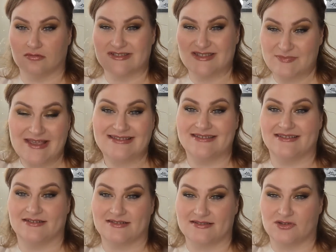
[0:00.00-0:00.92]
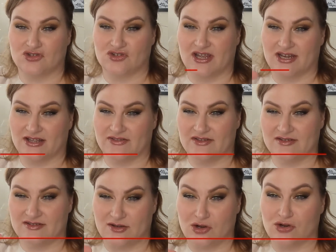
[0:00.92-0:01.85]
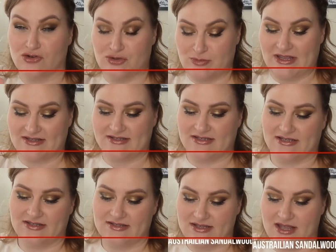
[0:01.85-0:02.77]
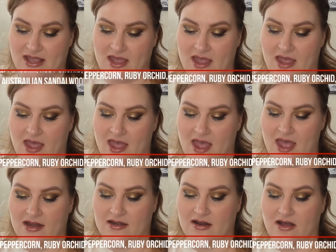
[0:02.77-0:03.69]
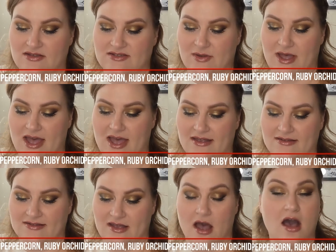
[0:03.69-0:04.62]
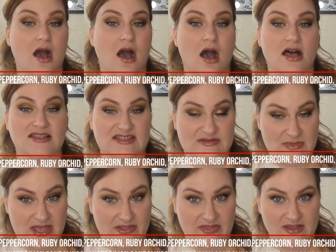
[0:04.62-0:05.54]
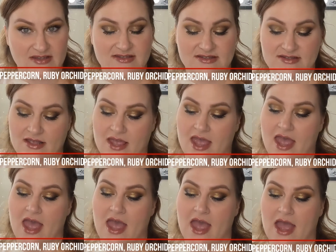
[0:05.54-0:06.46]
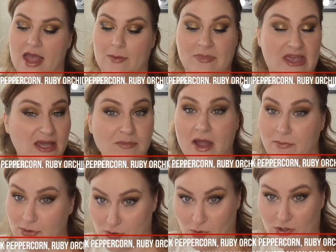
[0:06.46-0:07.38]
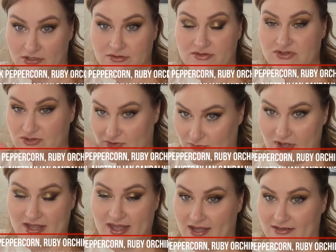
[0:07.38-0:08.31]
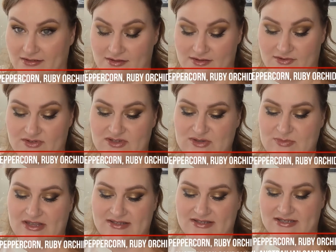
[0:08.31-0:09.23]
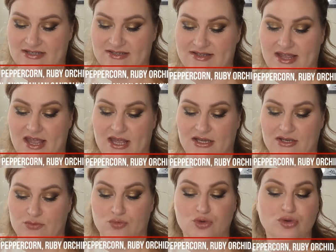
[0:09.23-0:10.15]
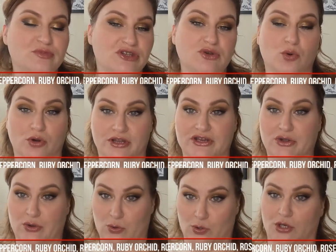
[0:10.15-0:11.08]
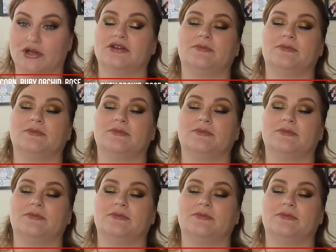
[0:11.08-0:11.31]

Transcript: spiciness that you're getting, the darker spiciness. And it also has osmanthus, pink peppercorn. So again, there's the spiciness and ruby orchid accord.